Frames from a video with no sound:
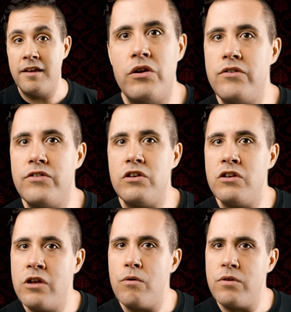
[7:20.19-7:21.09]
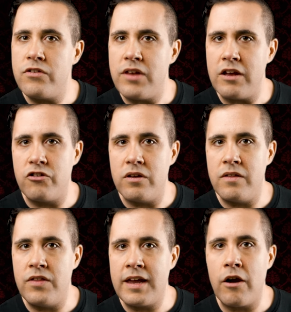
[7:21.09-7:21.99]
There is no distinction
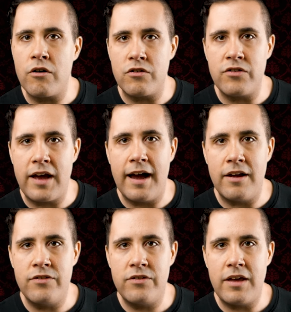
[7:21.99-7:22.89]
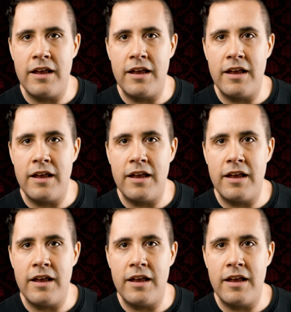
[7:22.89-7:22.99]
in the character's eyes,